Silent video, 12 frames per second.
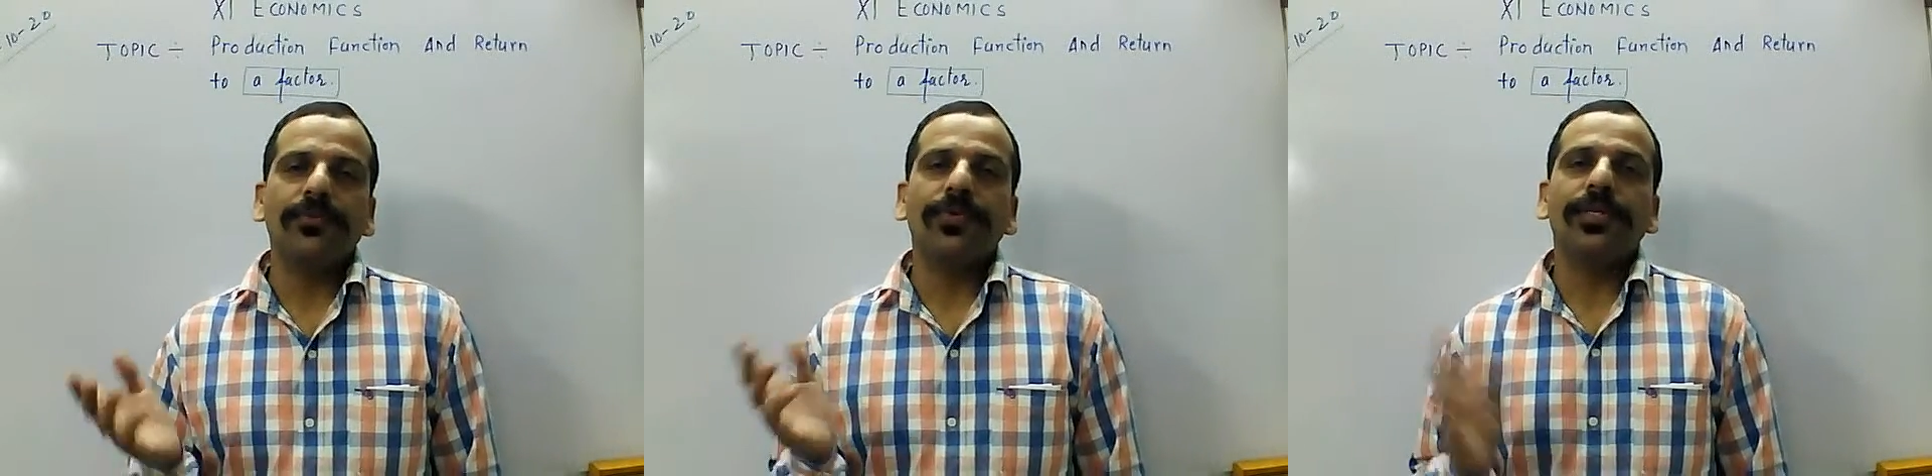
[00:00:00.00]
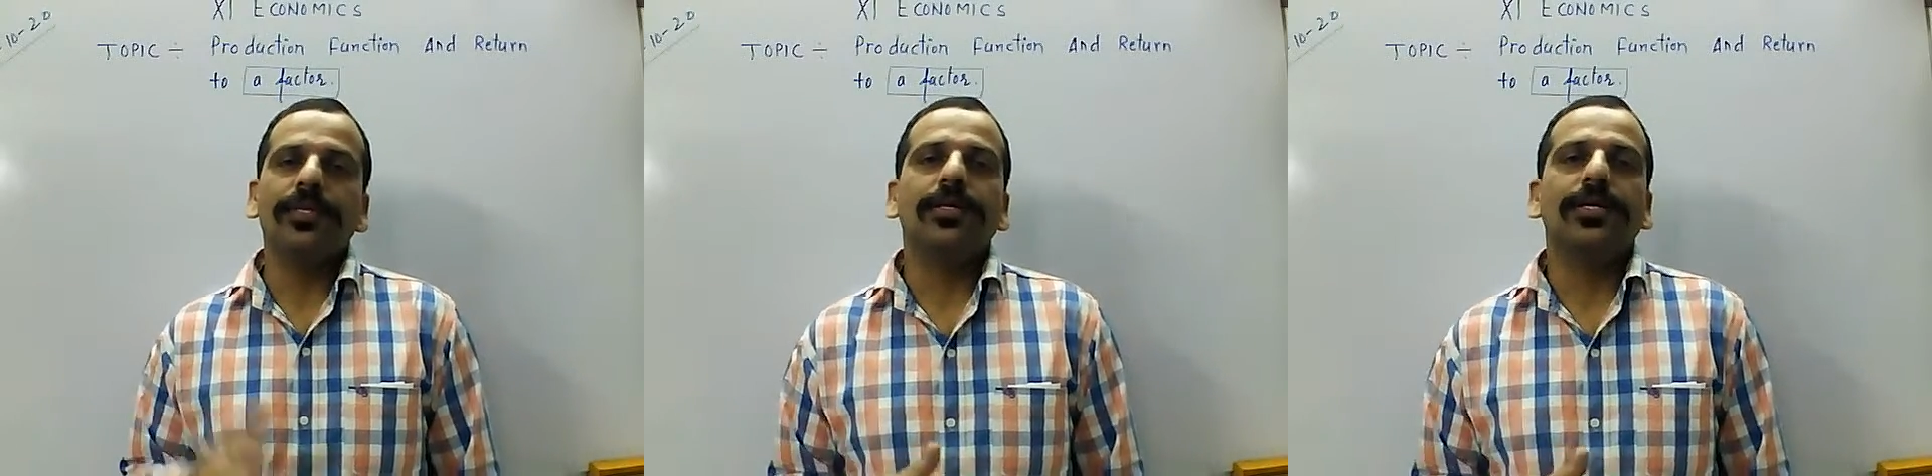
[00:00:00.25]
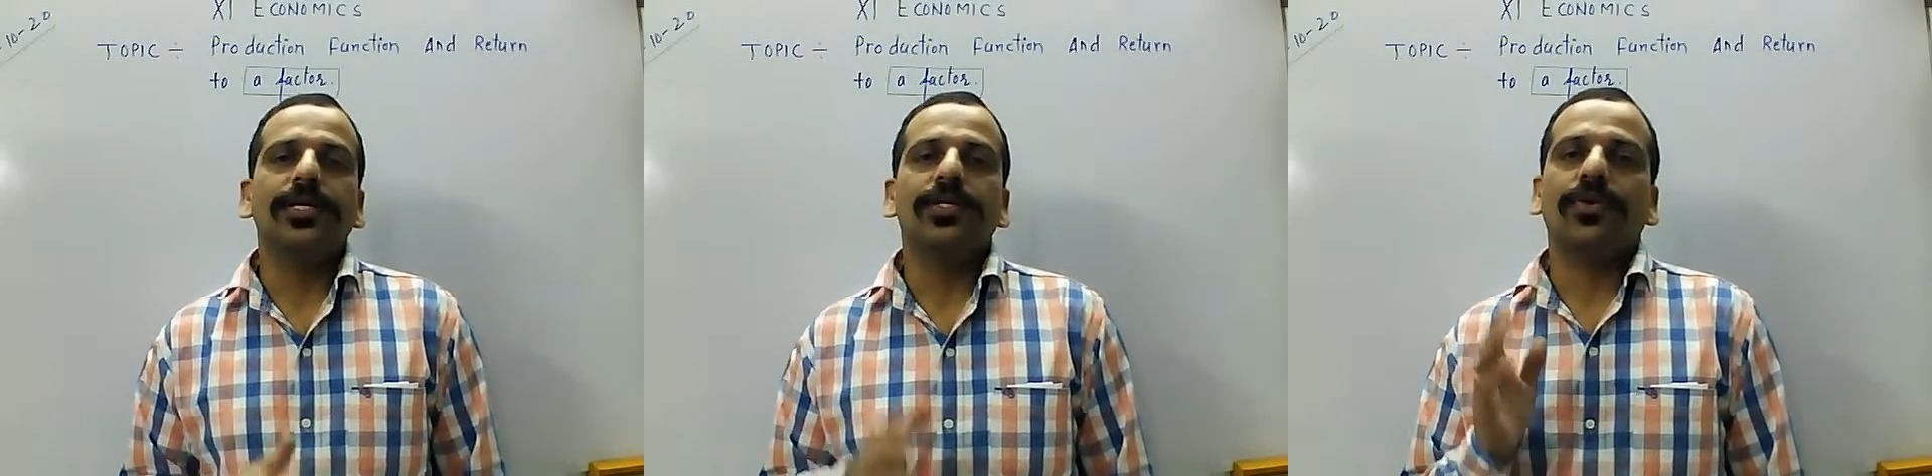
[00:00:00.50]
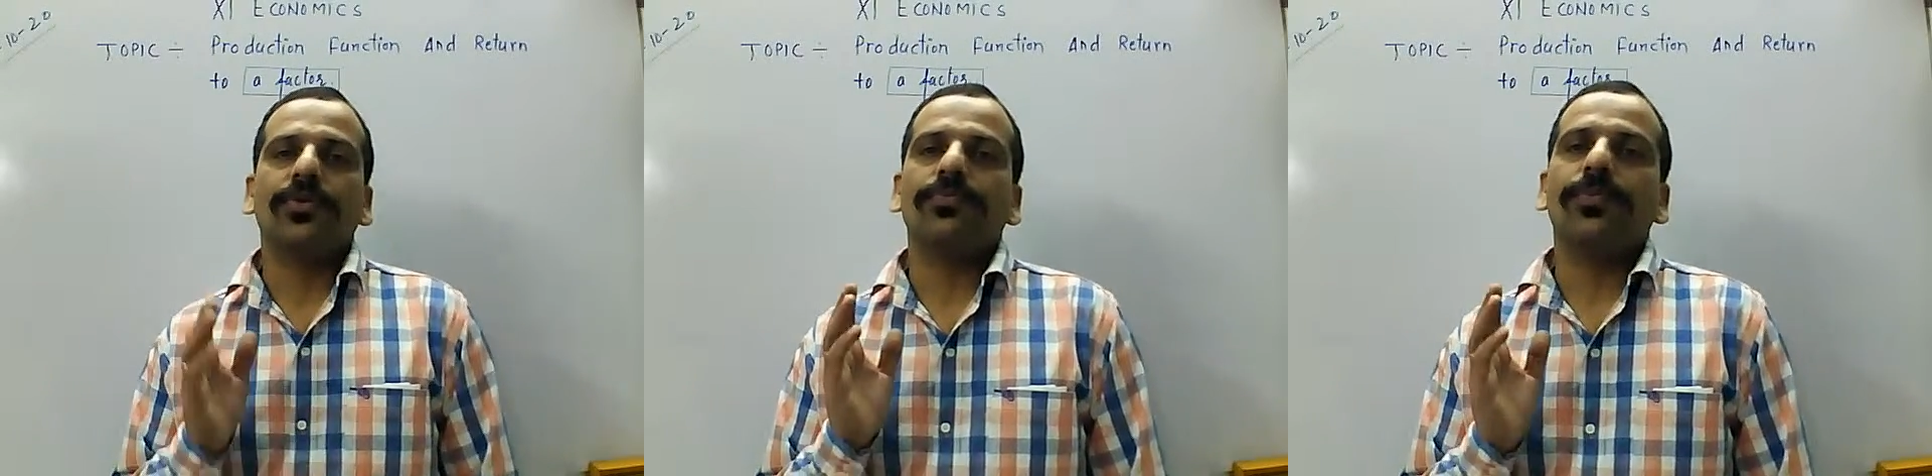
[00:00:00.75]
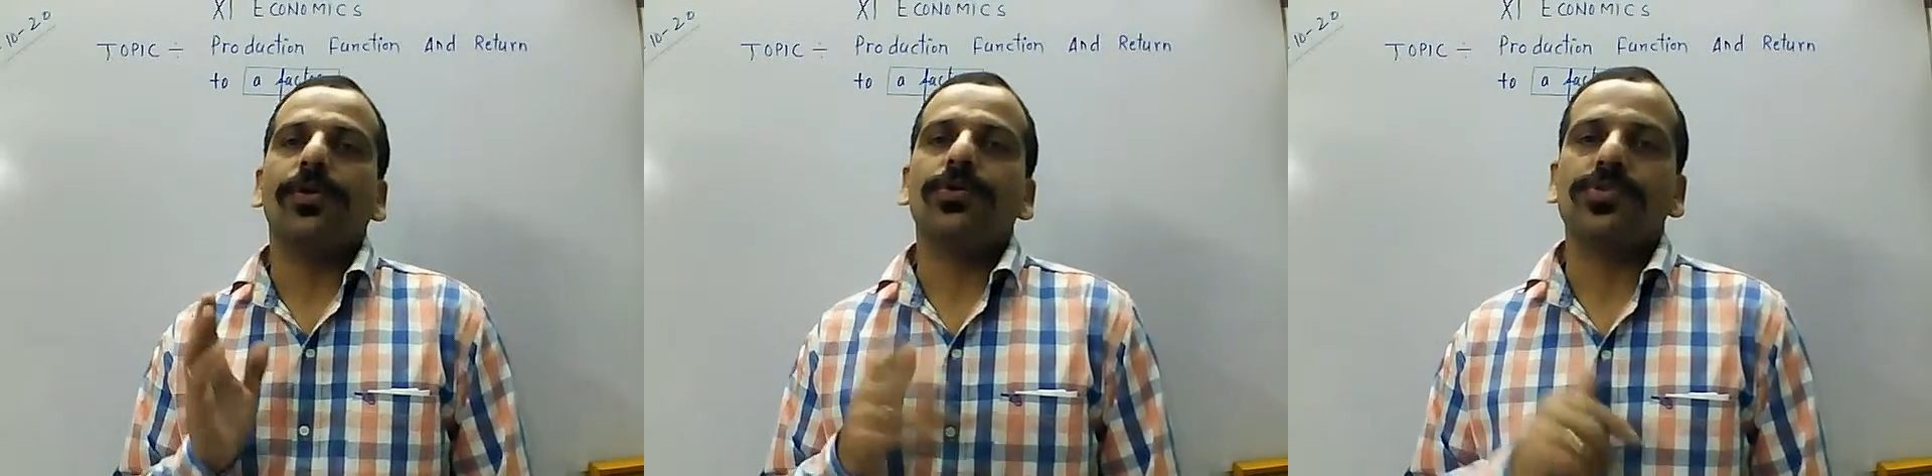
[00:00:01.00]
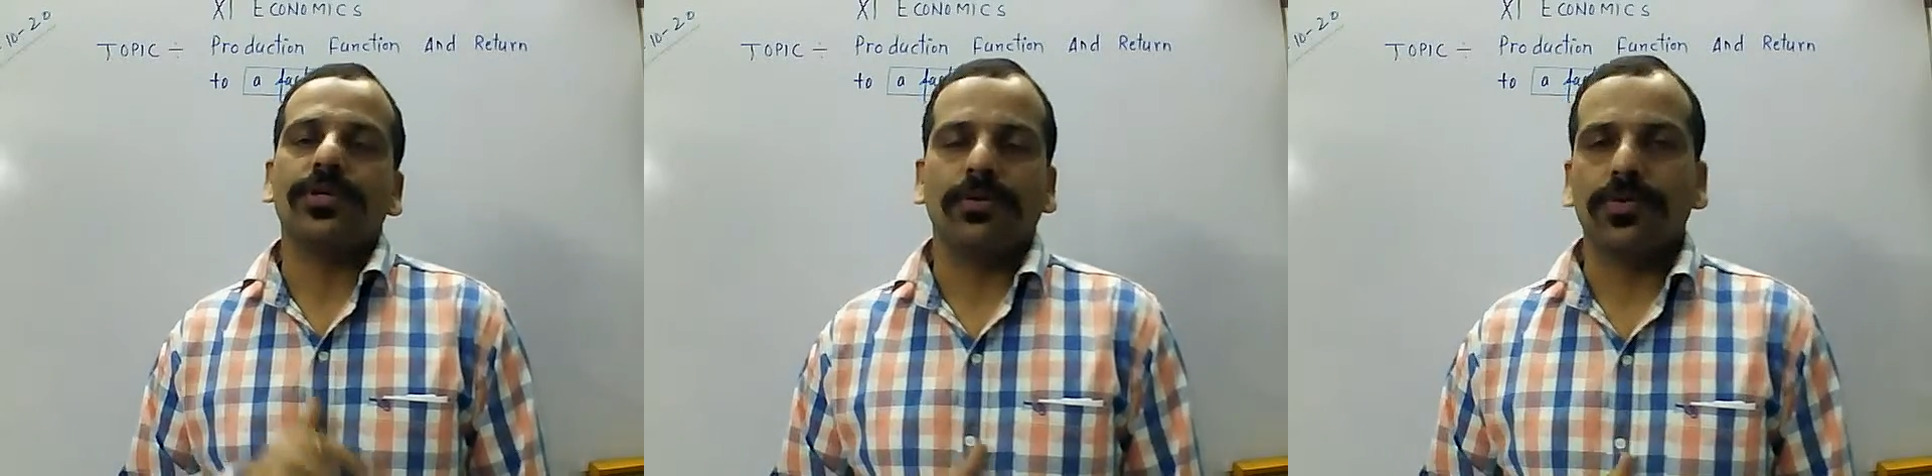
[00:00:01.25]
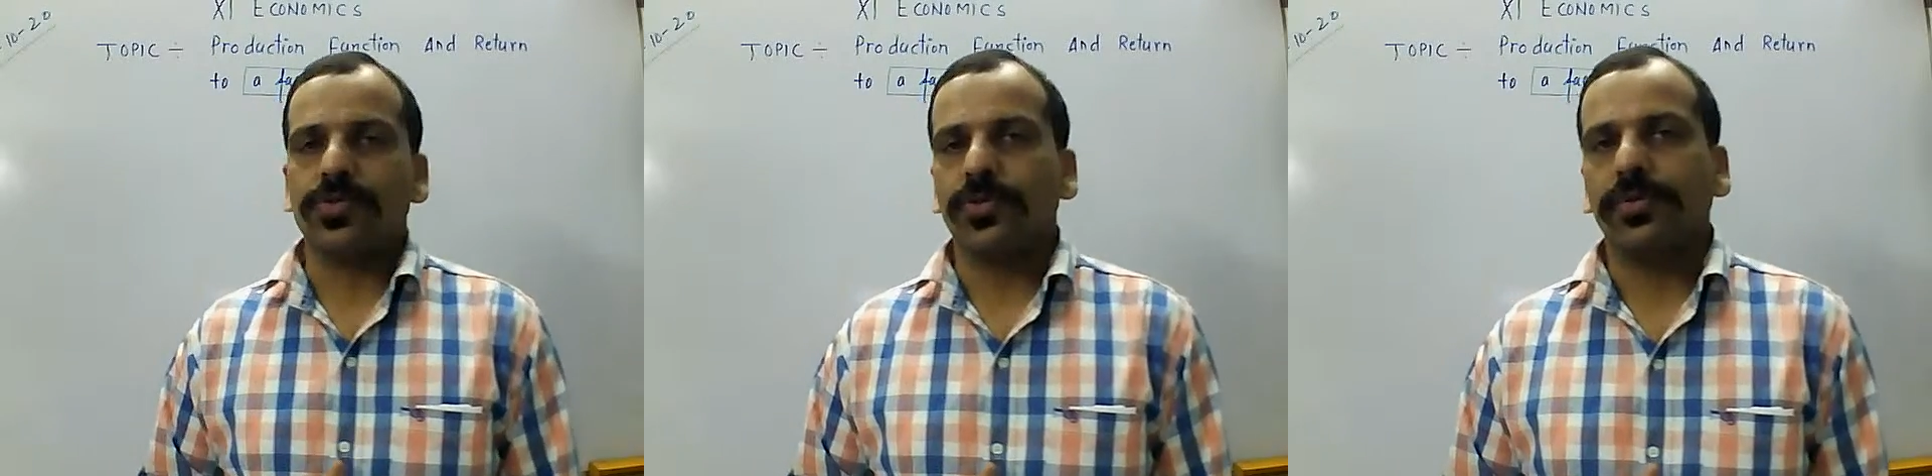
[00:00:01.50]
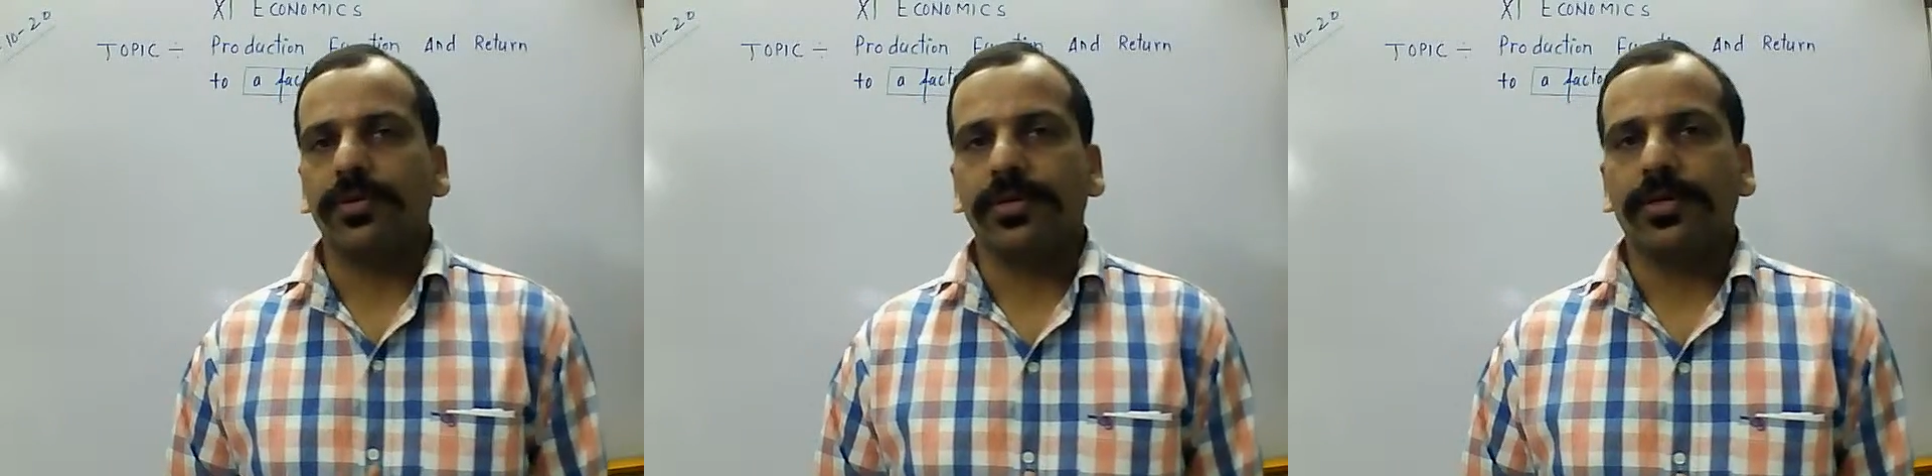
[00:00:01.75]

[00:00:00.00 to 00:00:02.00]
within the reach of producer also.